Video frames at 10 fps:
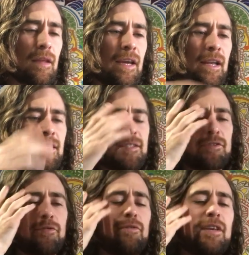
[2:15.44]
And it's
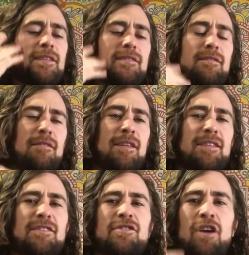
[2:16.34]
through
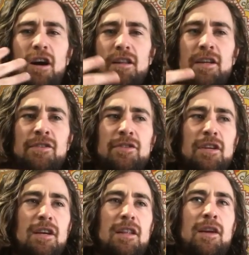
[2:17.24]
this knowledge
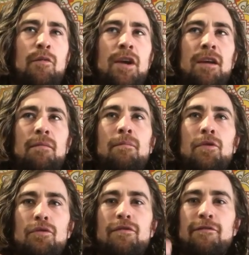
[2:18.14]
that we
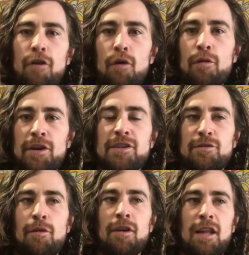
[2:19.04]
move forward
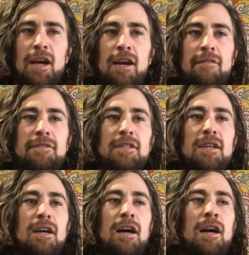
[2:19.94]
into our lives.
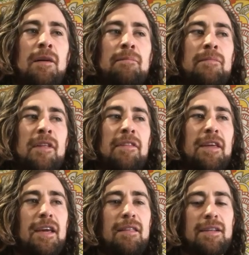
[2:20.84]
The
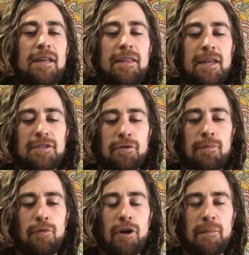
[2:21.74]
thing that I think is so
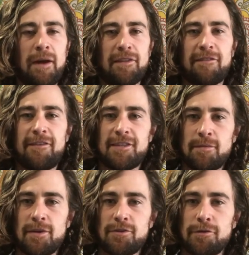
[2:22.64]
important about the fifth
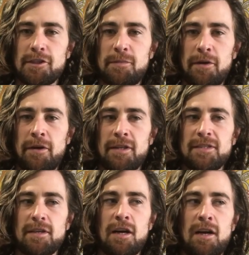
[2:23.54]
dimensional
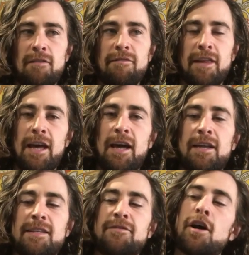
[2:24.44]
experience of that
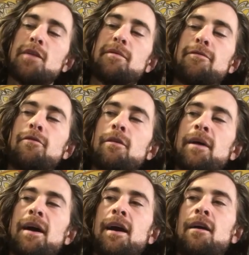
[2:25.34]
is I talked before
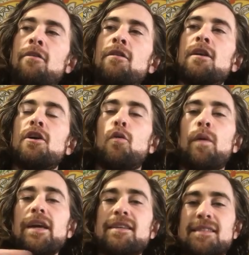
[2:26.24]
about how
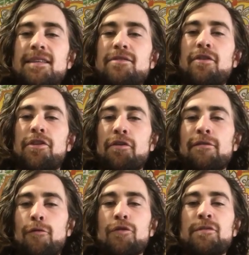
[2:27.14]
we exist in the third
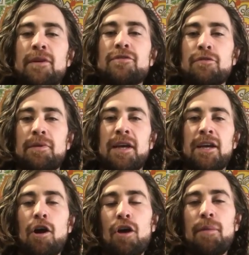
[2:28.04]
and fourth dimensional
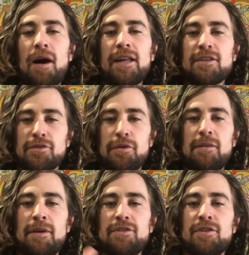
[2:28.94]
plane. Our body is 3
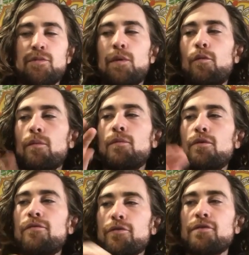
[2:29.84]
dimensions. We
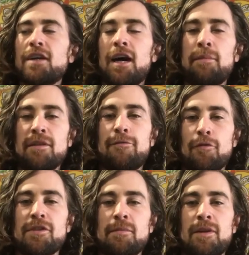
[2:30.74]
move through time in the
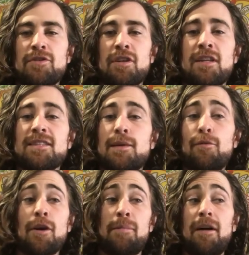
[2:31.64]
fourth dimension. And
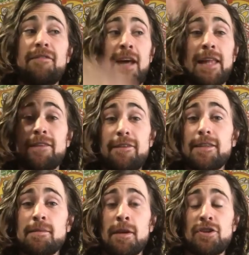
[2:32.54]
somewhere above that in the
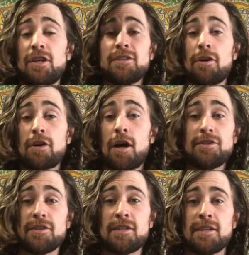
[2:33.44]
fifth dimension is our
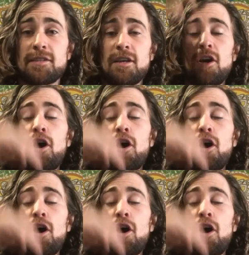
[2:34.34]
consciousness.